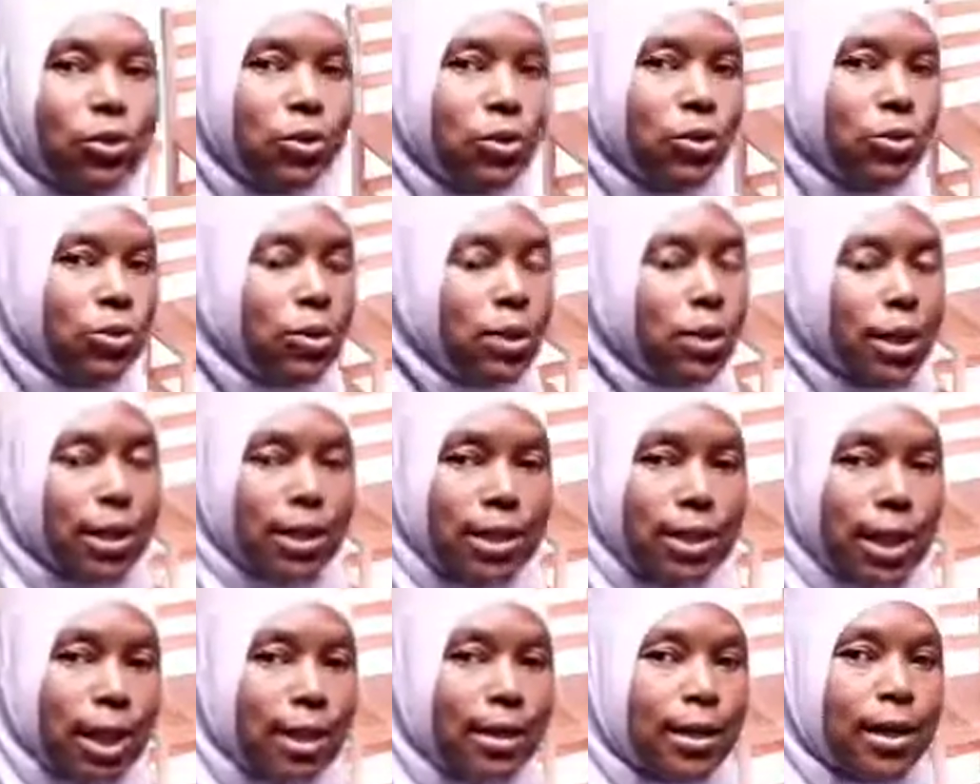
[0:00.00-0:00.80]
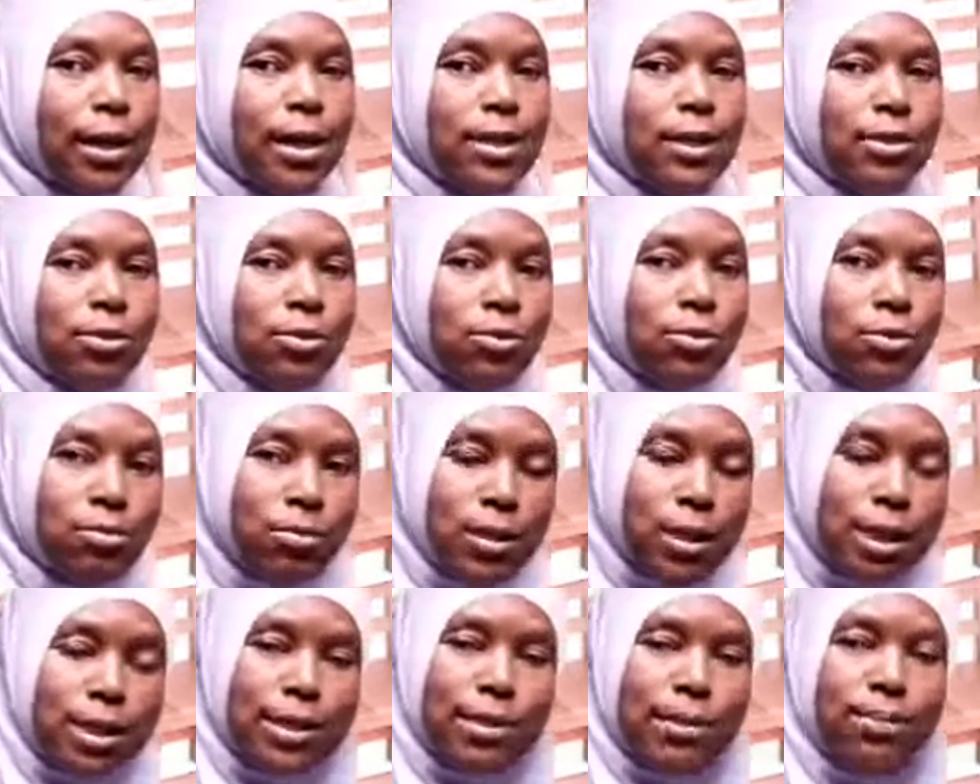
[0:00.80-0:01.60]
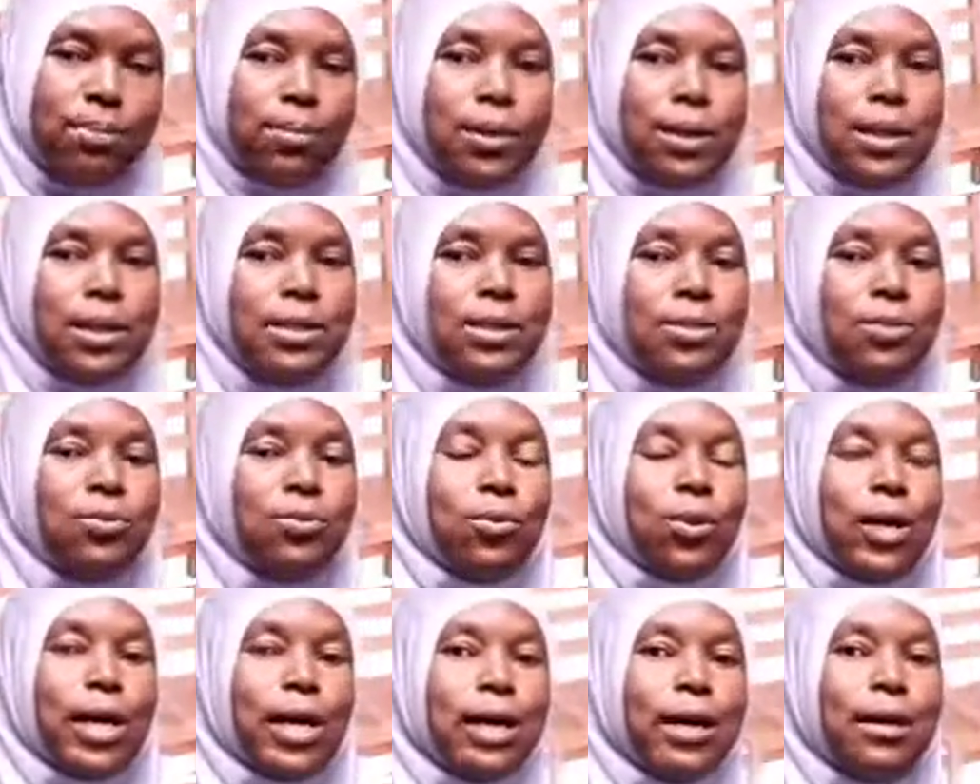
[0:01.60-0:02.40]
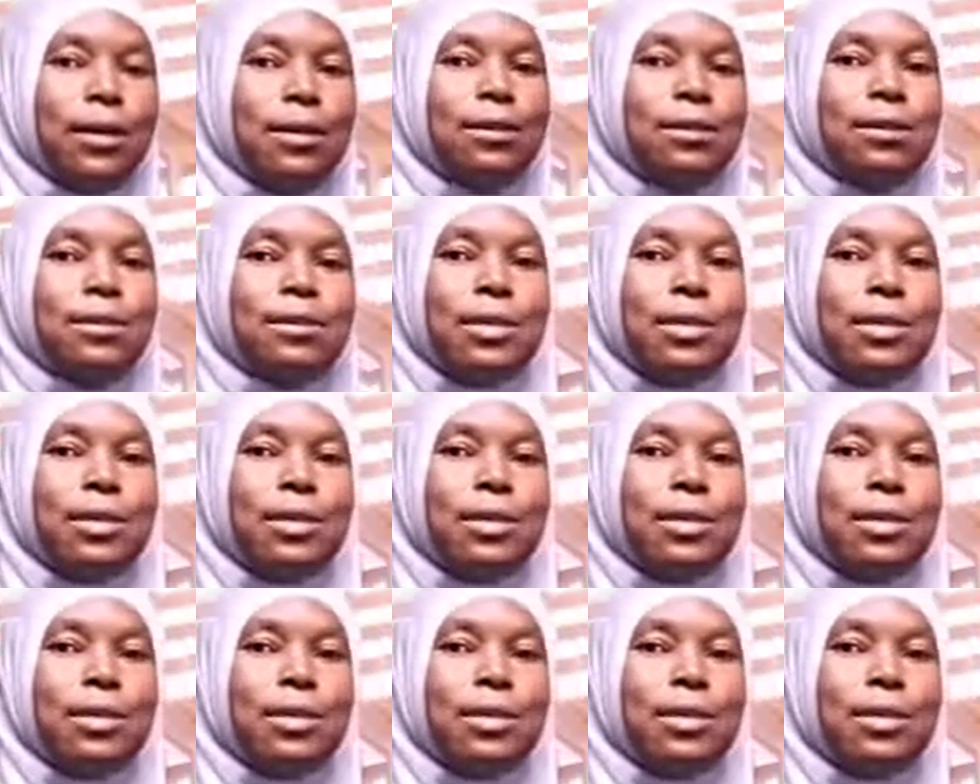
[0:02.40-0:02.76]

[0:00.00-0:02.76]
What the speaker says: you that a classroom is a place where